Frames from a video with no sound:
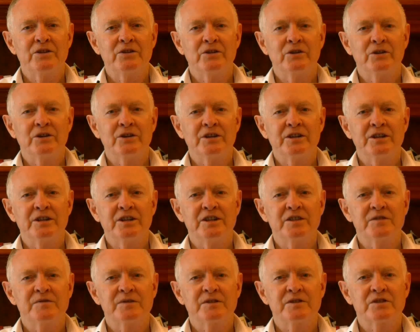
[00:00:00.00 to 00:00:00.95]
your
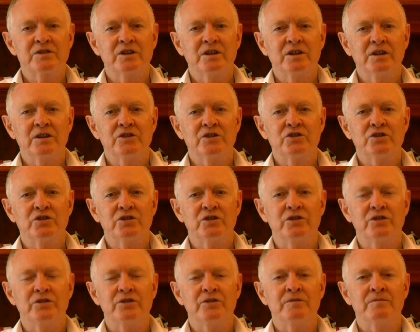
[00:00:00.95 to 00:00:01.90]
needs for
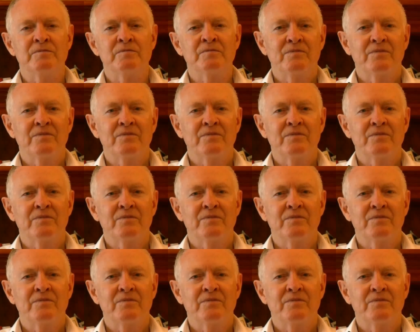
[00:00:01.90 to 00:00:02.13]
solitude.